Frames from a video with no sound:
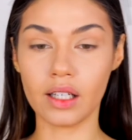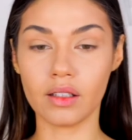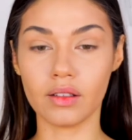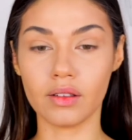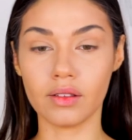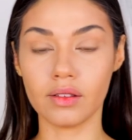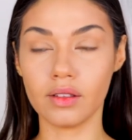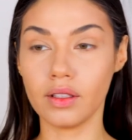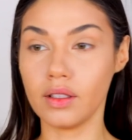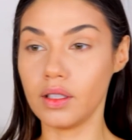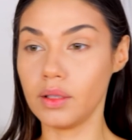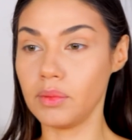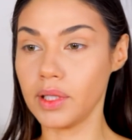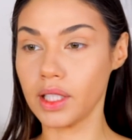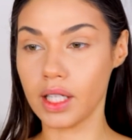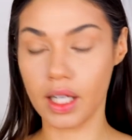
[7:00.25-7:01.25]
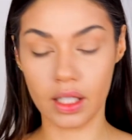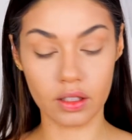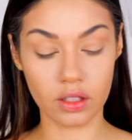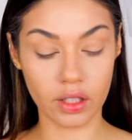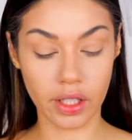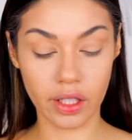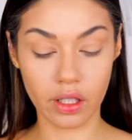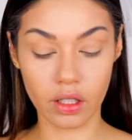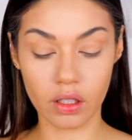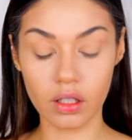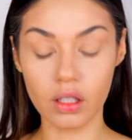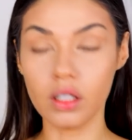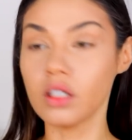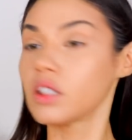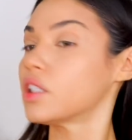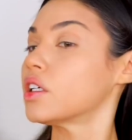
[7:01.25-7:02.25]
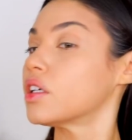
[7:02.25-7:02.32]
add a little bit of color here